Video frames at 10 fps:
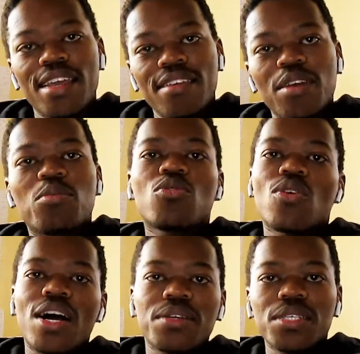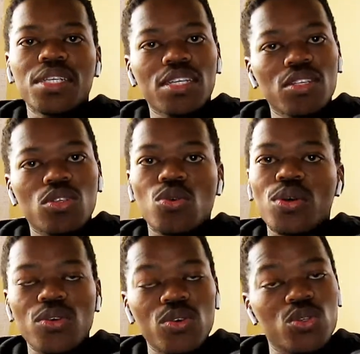February, so
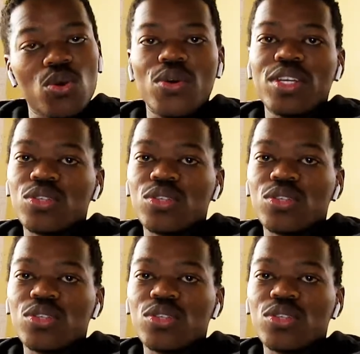on